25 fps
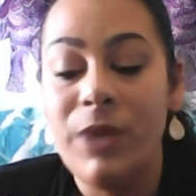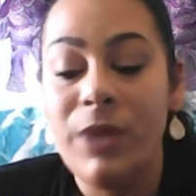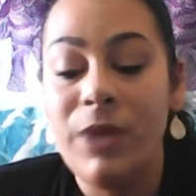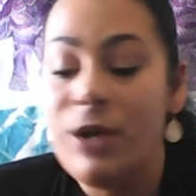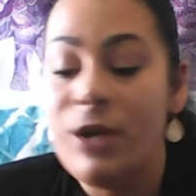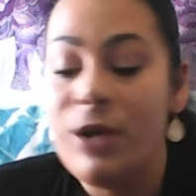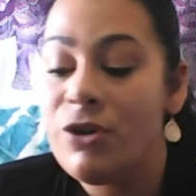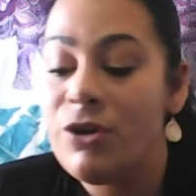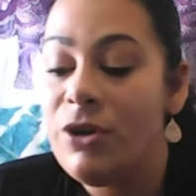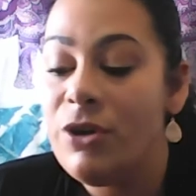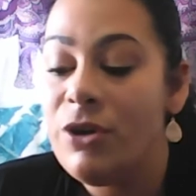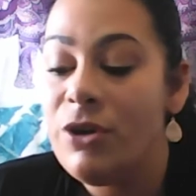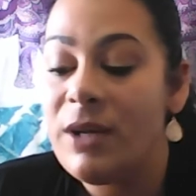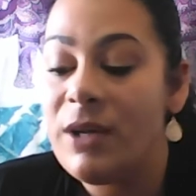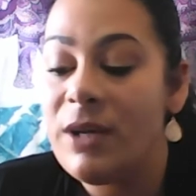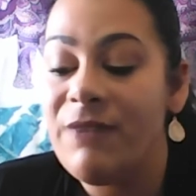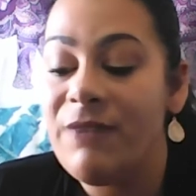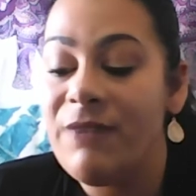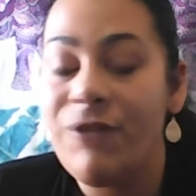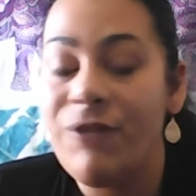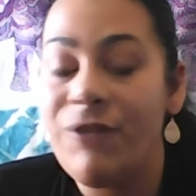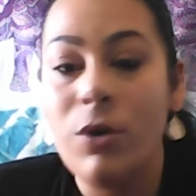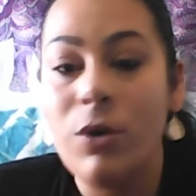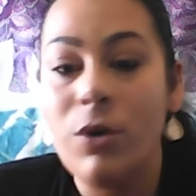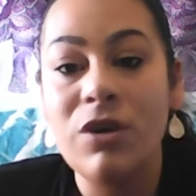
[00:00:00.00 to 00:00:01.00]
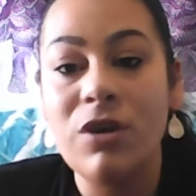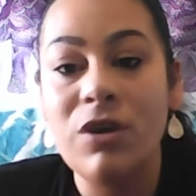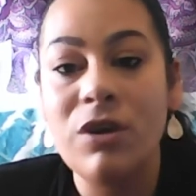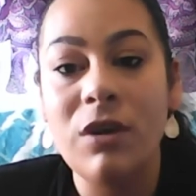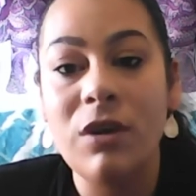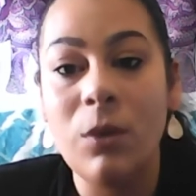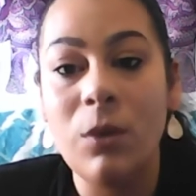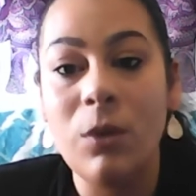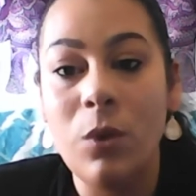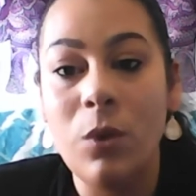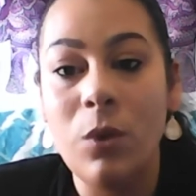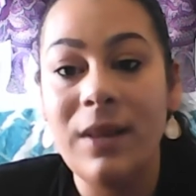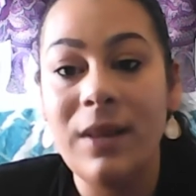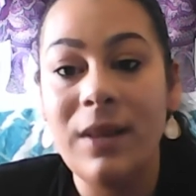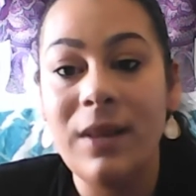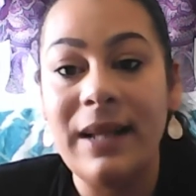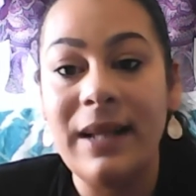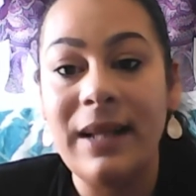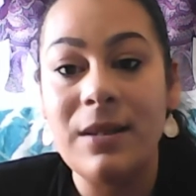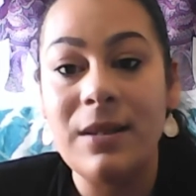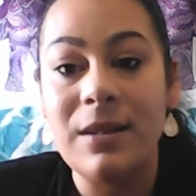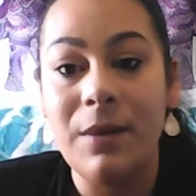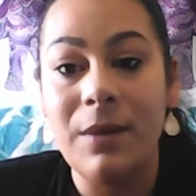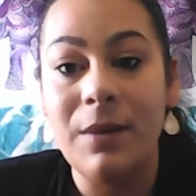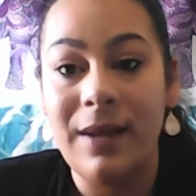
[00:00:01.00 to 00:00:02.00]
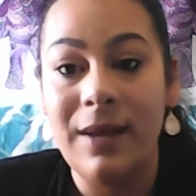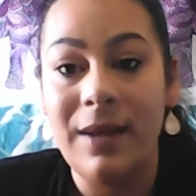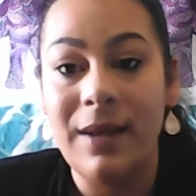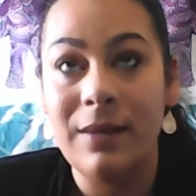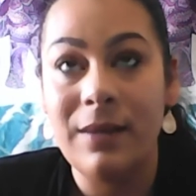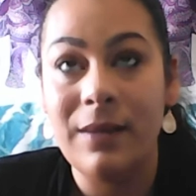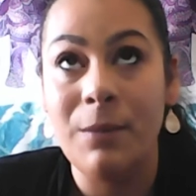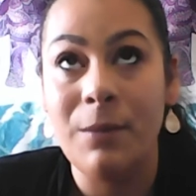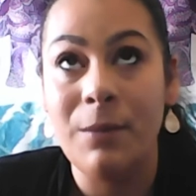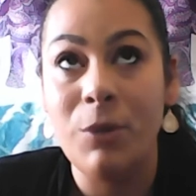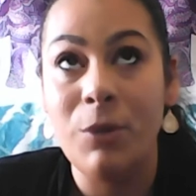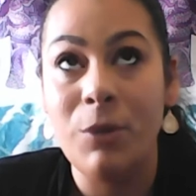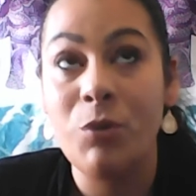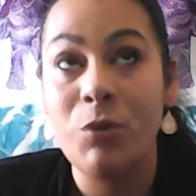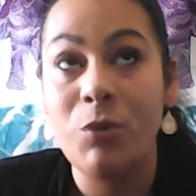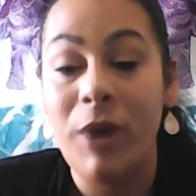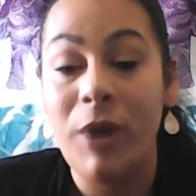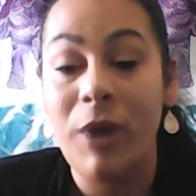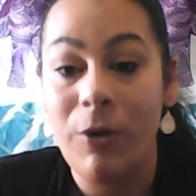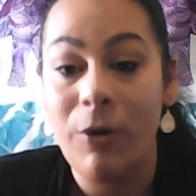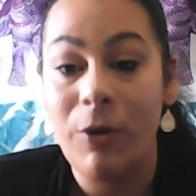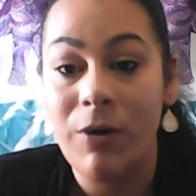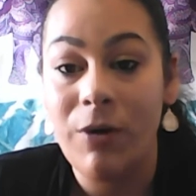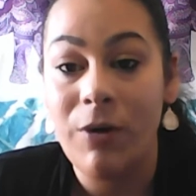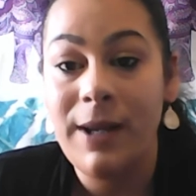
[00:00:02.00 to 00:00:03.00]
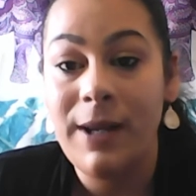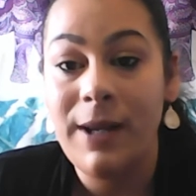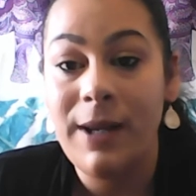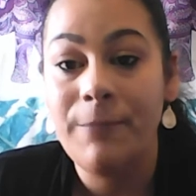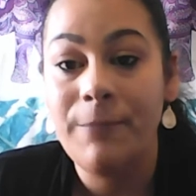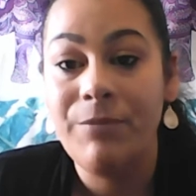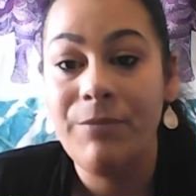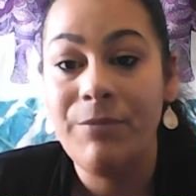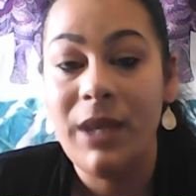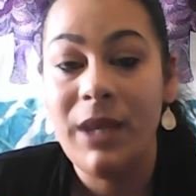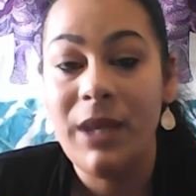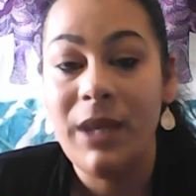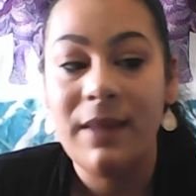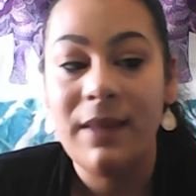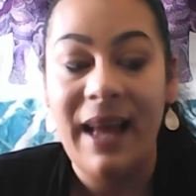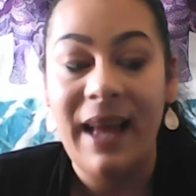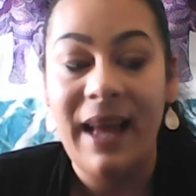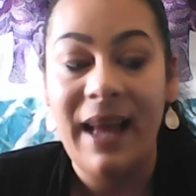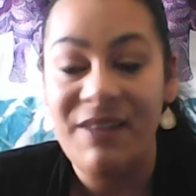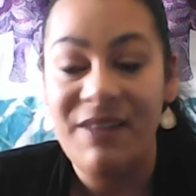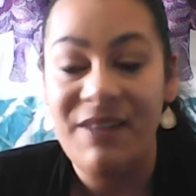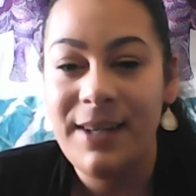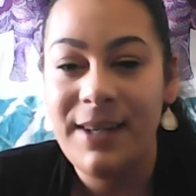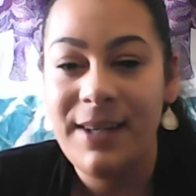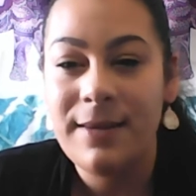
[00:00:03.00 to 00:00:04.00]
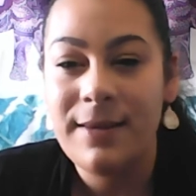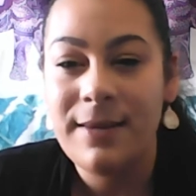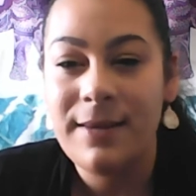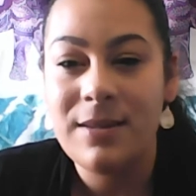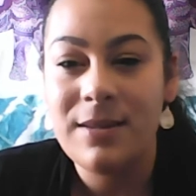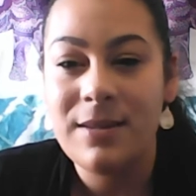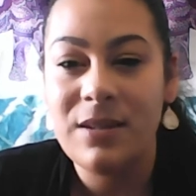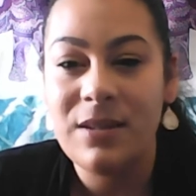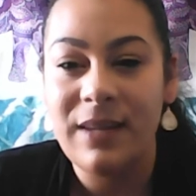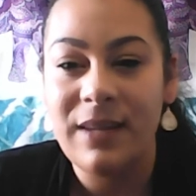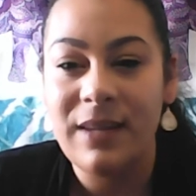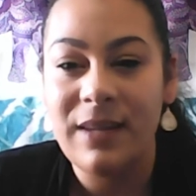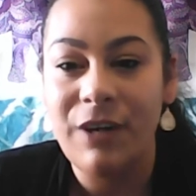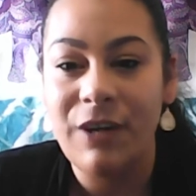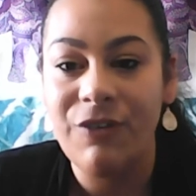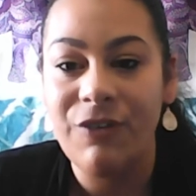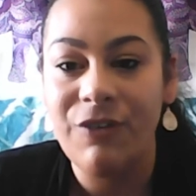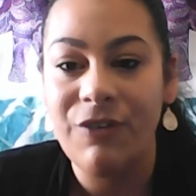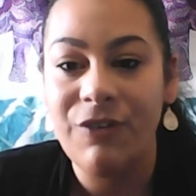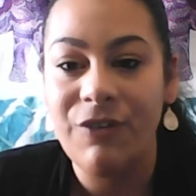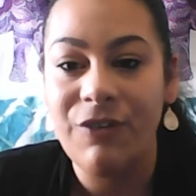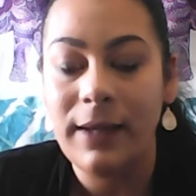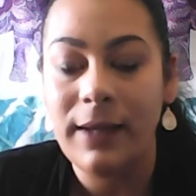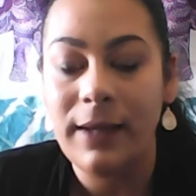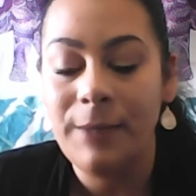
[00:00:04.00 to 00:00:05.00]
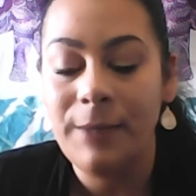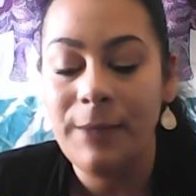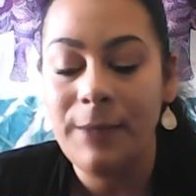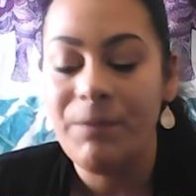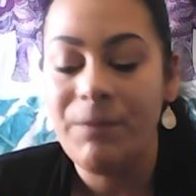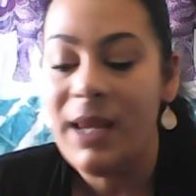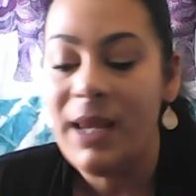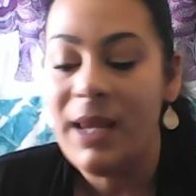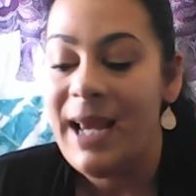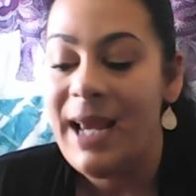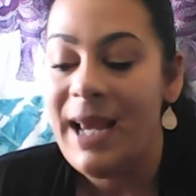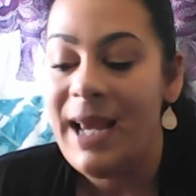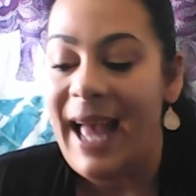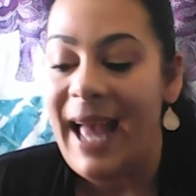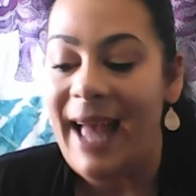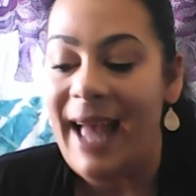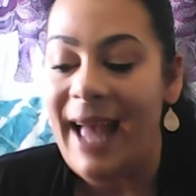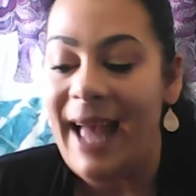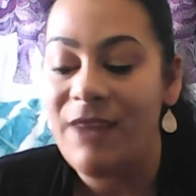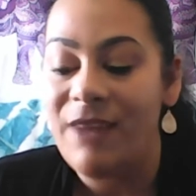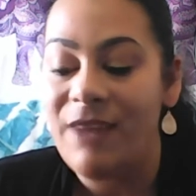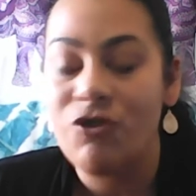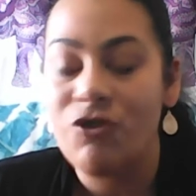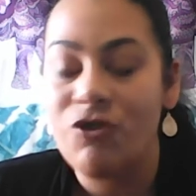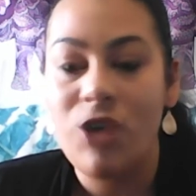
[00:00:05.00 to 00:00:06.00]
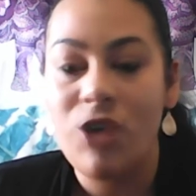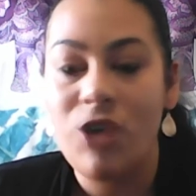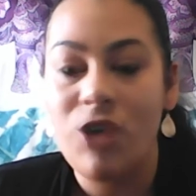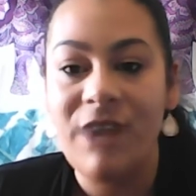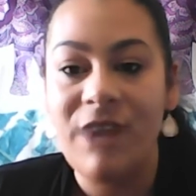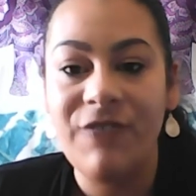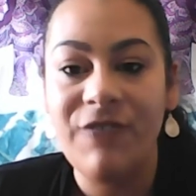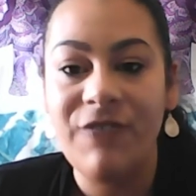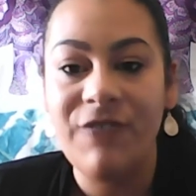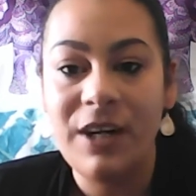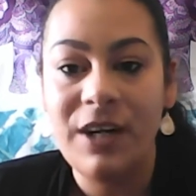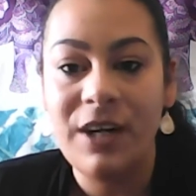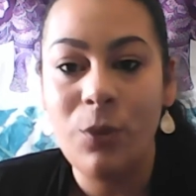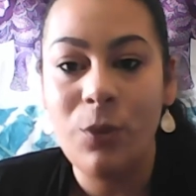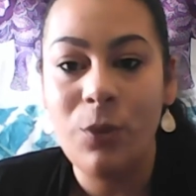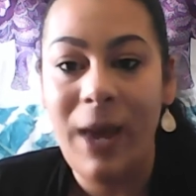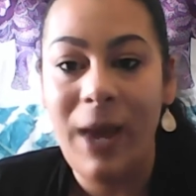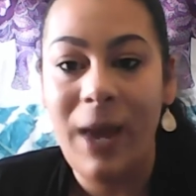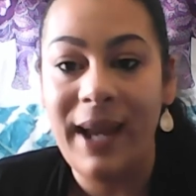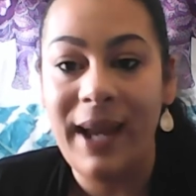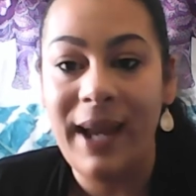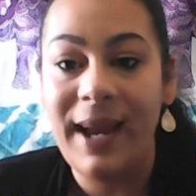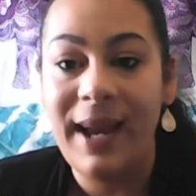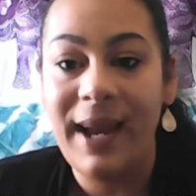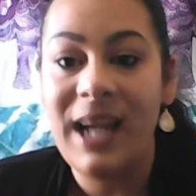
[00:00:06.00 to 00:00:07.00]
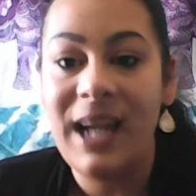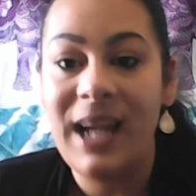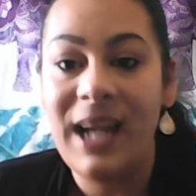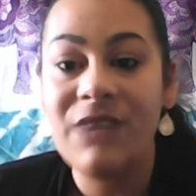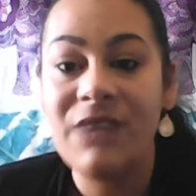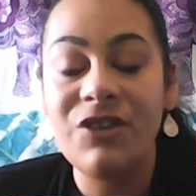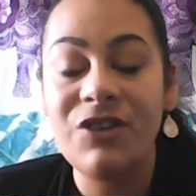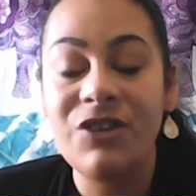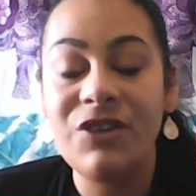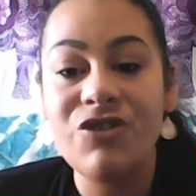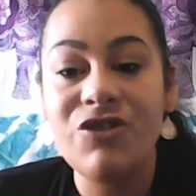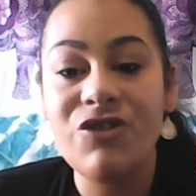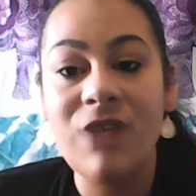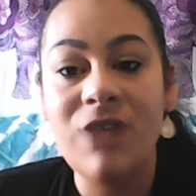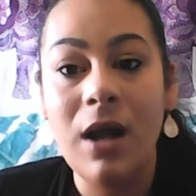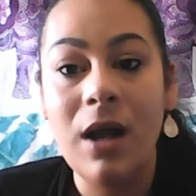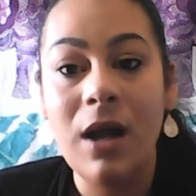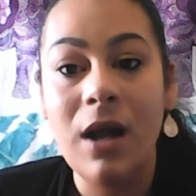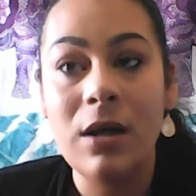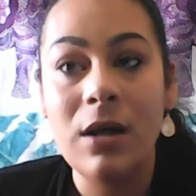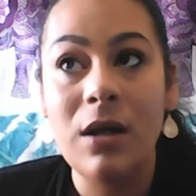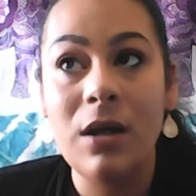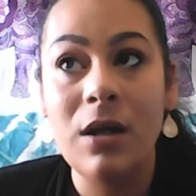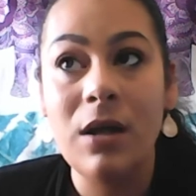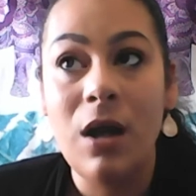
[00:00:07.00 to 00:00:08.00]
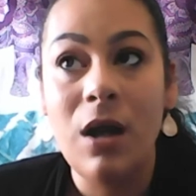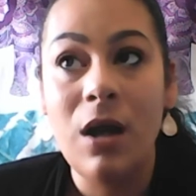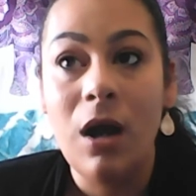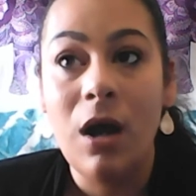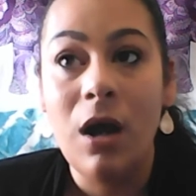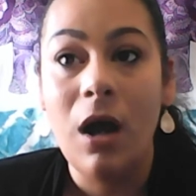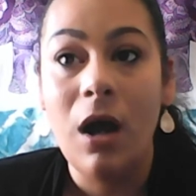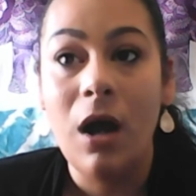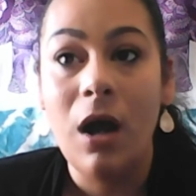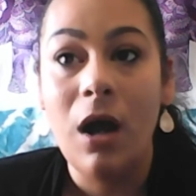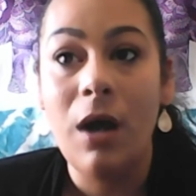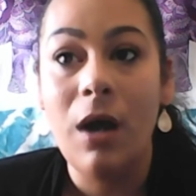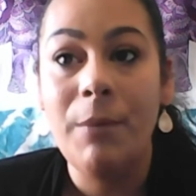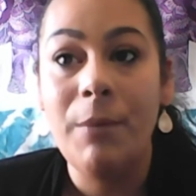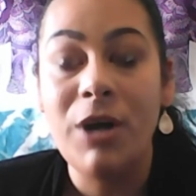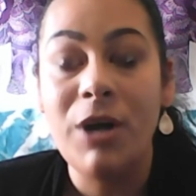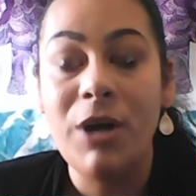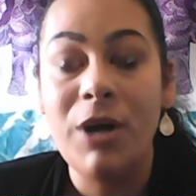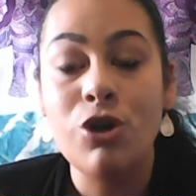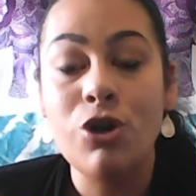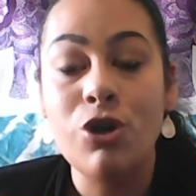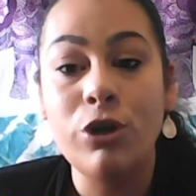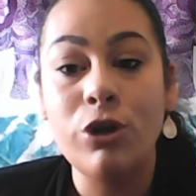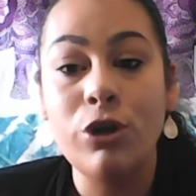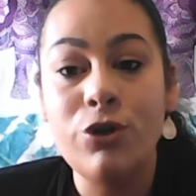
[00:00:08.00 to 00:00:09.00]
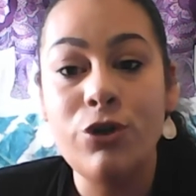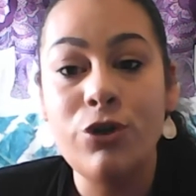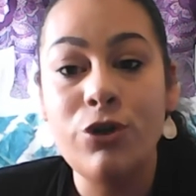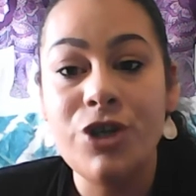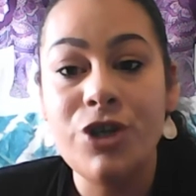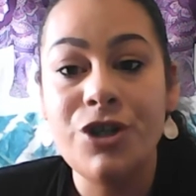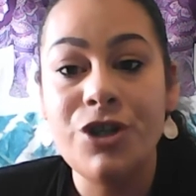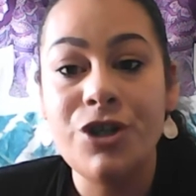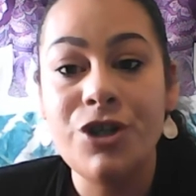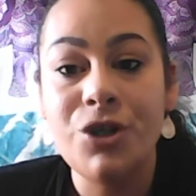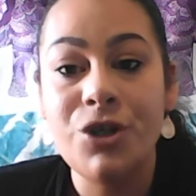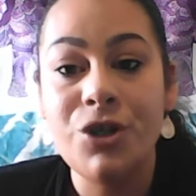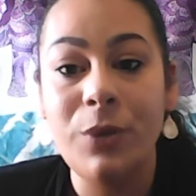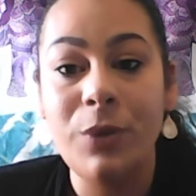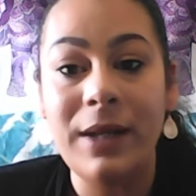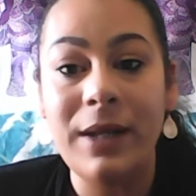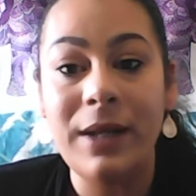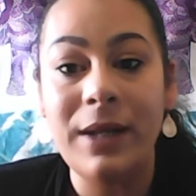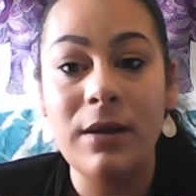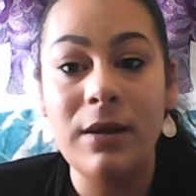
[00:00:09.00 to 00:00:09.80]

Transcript: So you can focus on the one that's the most priority, the heaviest that you're feeling, and try and find a way. And if there's not a solution to it,